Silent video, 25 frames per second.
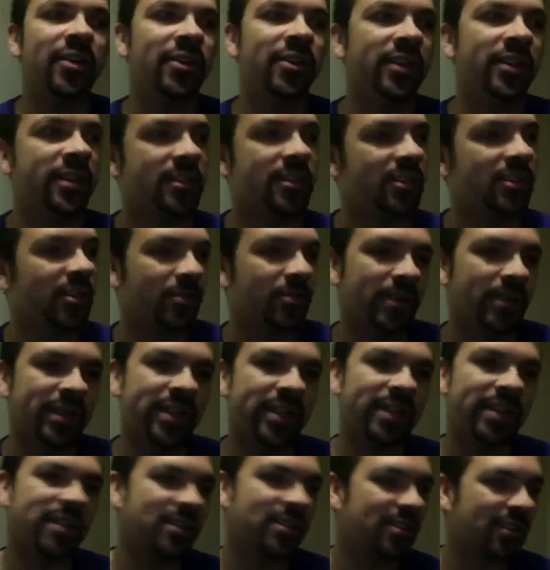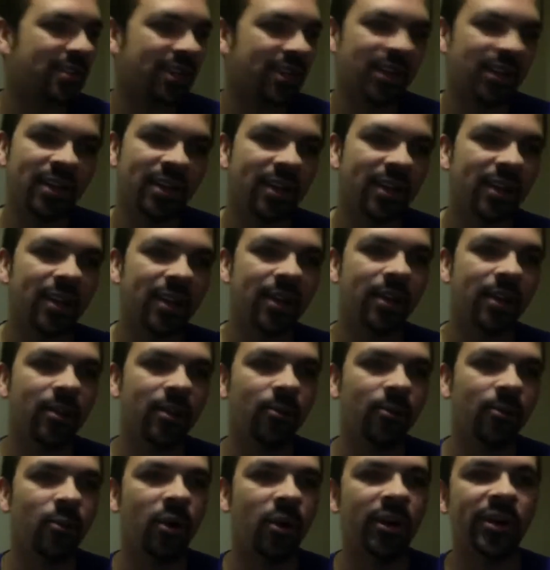in his career. So
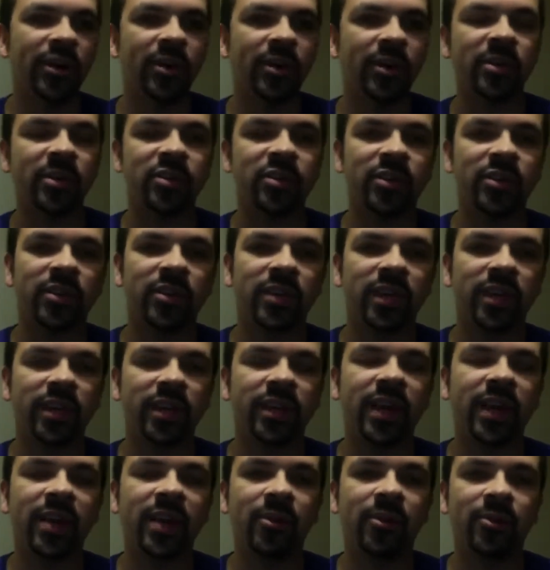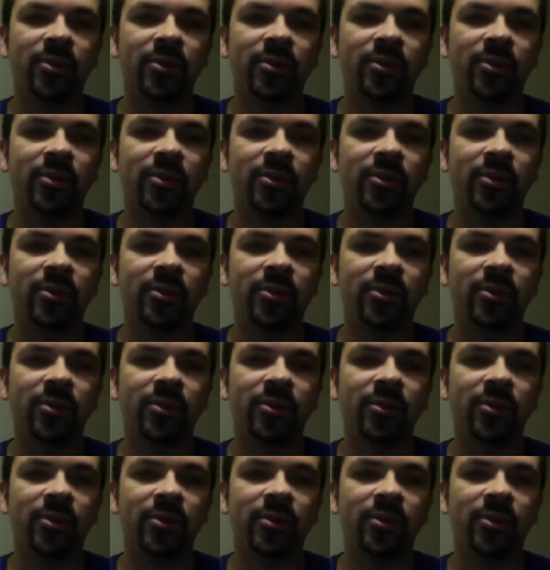what an opportunity that will